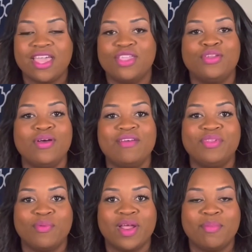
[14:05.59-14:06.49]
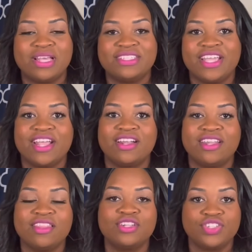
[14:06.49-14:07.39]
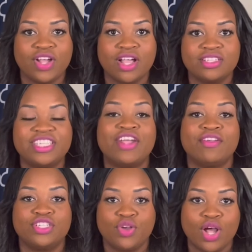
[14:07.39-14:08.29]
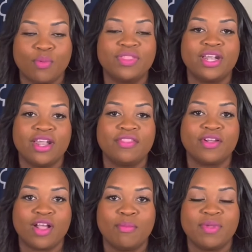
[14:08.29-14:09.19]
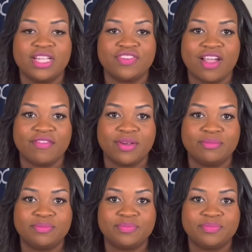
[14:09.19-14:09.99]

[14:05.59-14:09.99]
and you don't have to worry about sharing another truck, sharing your truck with another company driver.